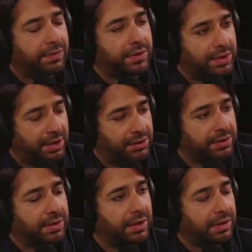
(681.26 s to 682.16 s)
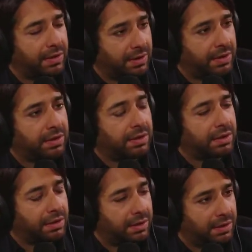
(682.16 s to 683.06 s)
the First Nations, uh, First Nations
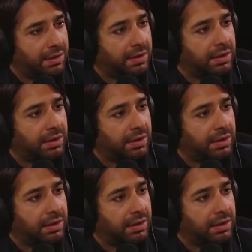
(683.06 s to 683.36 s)
people